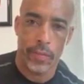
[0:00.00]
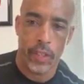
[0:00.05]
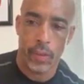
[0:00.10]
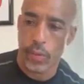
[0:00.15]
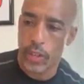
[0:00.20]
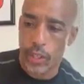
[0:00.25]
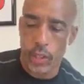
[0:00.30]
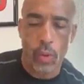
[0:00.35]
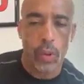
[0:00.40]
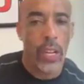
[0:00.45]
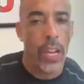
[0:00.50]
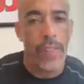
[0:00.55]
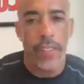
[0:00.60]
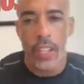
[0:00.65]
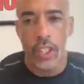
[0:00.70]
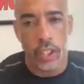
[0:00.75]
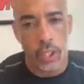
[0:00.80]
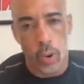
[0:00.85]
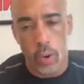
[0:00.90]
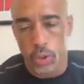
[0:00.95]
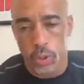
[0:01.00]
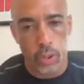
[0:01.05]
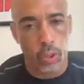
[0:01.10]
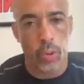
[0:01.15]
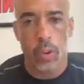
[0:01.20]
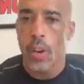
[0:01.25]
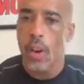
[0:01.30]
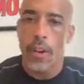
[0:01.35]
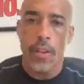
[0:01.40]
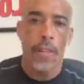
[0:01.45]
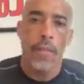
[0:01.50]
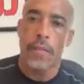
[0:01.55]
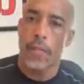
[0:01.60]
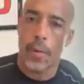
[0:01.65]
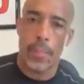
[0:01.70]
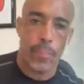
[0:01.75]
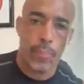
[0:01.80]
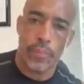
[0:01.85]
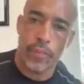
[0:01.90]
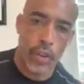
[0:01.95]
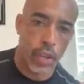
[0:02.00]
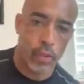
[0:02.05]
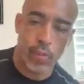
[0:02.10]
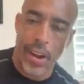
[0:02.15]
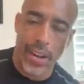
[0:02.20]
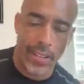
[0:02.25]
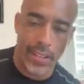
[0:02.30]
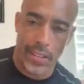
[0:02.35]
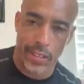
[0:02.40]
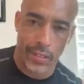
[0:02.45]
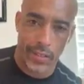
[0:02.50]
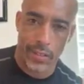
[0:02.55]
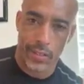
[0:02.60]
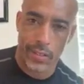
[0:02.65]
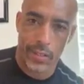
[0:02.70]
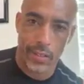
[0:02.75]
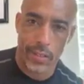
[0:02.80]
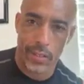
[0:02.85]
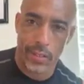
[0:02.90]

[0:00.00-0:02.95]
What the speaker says: There is no Living Social for greatness.